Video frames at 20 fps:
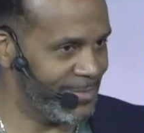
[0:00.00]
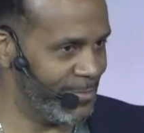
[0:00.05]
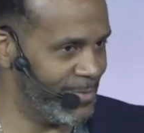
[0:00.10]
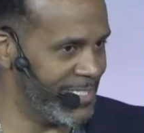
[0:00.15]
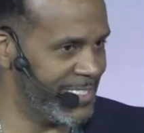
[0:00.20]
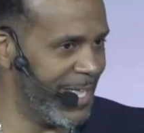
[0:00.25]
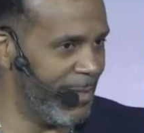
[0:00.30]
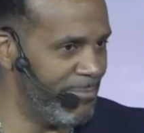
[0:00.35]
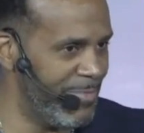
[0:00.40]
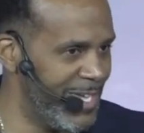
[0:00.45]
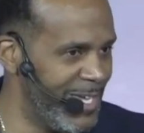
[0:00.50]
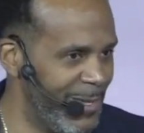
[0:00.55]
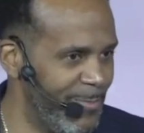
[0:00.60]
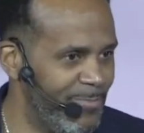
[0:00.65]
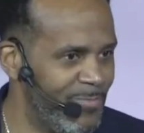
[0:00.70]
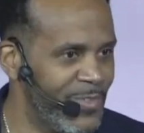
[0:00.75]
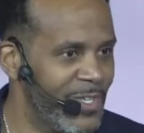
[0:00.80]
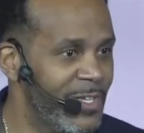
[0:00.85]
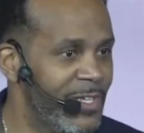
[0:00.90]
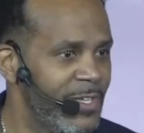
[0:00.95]
What does that mean?
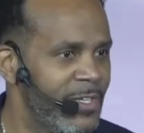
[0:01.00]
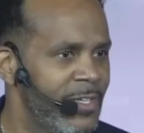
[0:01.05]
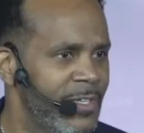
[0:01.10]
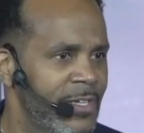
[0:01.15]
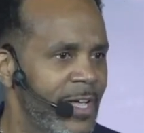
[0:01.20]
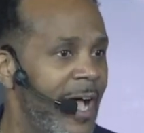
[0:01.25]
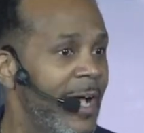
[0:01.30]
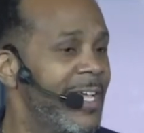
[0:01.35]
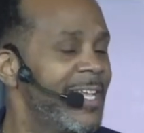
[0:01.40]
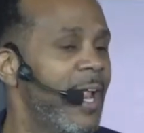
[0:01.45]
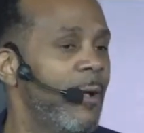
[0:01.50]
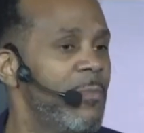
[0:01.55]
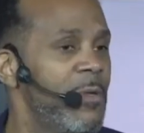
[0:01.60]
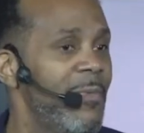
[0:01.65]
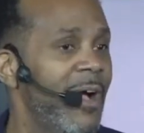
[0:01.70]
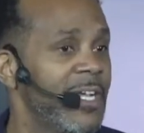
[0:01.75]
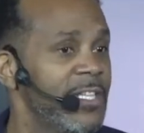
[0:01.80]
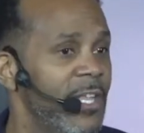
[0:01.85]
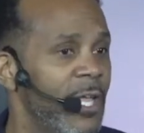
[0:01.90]
God cannot be mocked.